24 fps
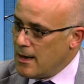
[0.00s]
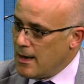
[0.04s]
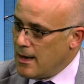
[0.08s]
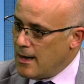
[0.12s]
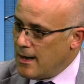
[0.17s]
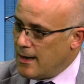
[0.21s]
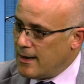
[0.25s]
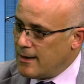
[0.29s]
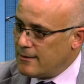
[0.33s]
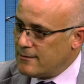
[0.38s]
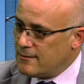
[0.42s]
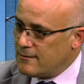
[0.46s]

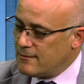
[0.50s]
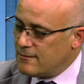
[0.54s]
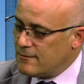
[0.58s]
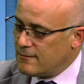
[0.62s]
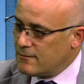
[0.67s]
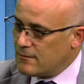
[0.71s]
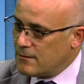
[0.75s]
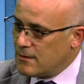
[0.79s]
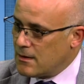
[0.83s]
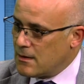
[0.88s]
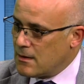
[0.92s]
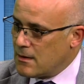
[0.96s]
And
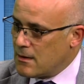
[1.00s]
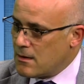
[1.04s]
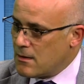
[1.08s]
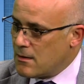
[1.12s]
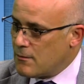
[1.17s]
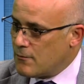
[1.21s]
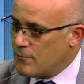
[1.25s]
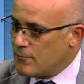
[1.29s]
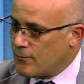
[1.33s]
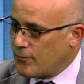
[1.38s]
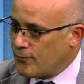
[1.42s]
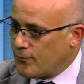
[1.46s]

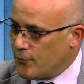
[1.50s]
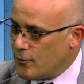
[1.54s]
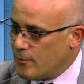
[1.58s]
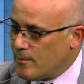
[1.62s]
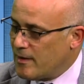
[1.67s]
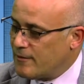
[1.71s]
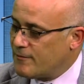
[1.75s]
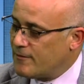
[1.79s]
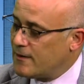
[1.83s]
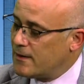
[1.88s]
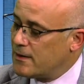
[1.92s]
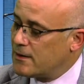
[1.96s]
through my
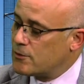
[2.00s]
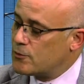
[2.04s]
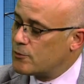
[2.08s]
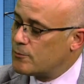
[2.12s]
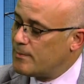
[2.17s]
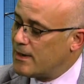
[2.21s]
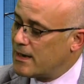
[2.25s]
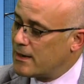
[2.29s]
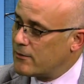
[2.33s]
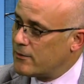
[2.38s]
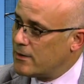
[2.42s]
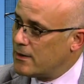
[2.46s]
financial
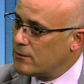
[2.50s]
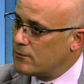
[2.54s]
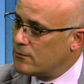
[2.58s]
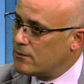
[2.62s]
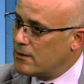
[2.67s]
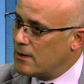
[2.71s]
background,